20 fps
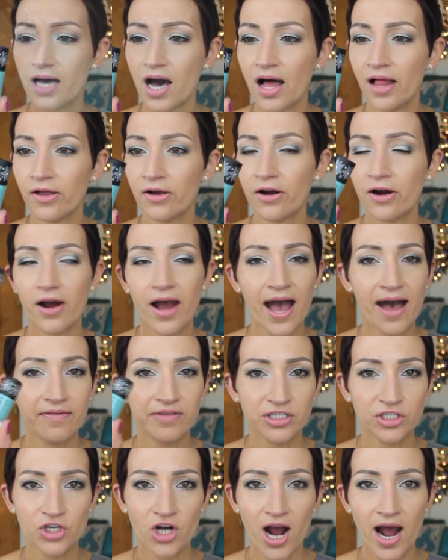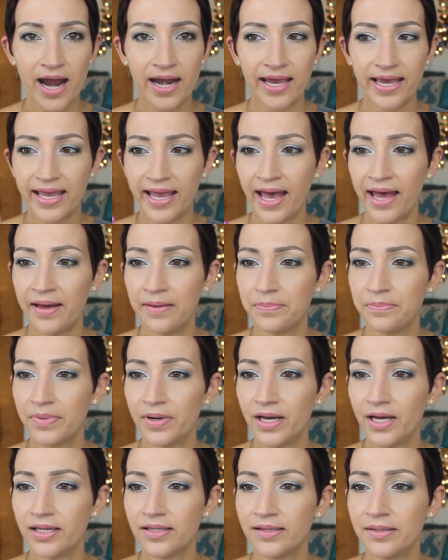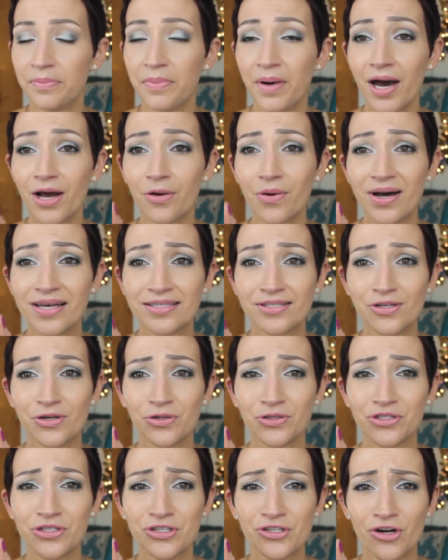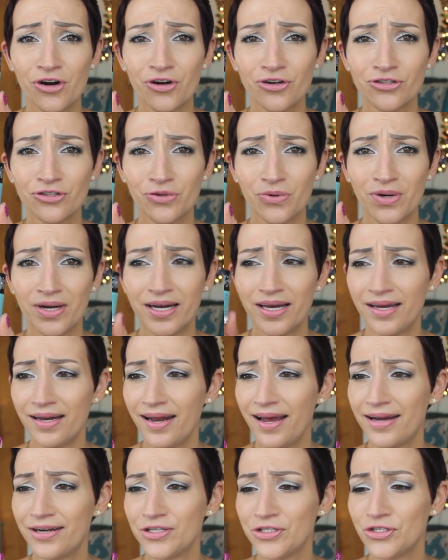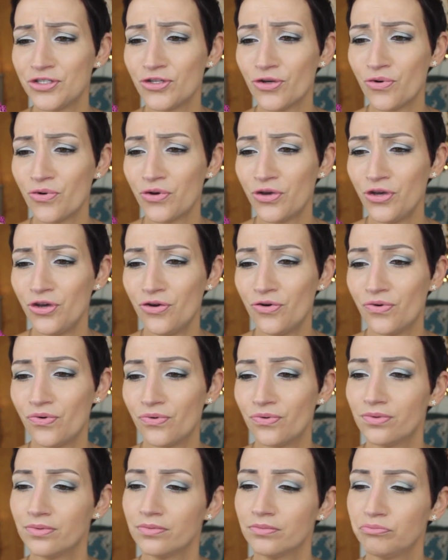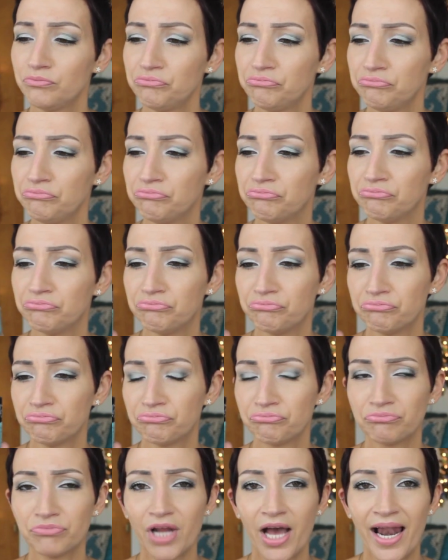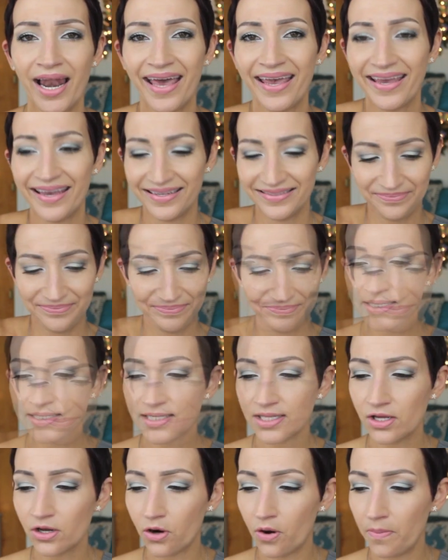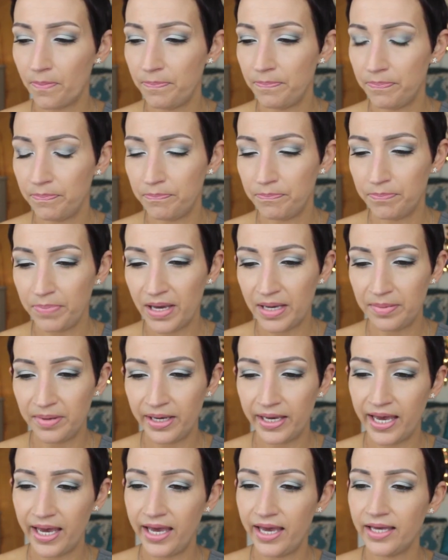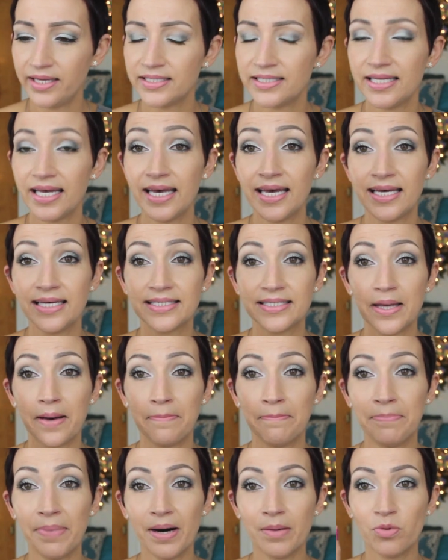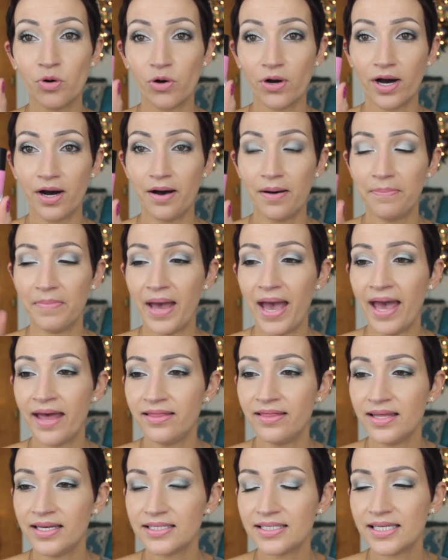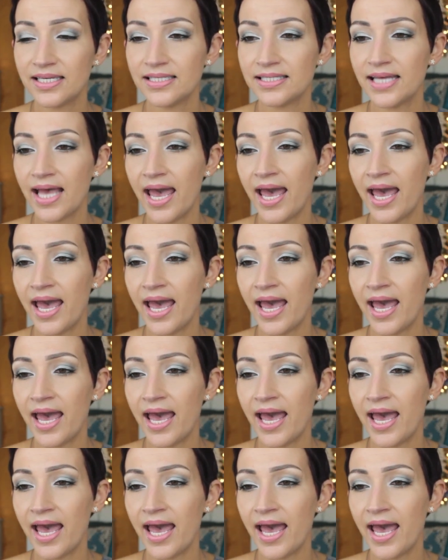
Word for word: color. Haven't tried it yet, but the bottle has little stars on it, and it's so cute. Hmm, I like it. This little Baby Cakes is Bubblegum, and this is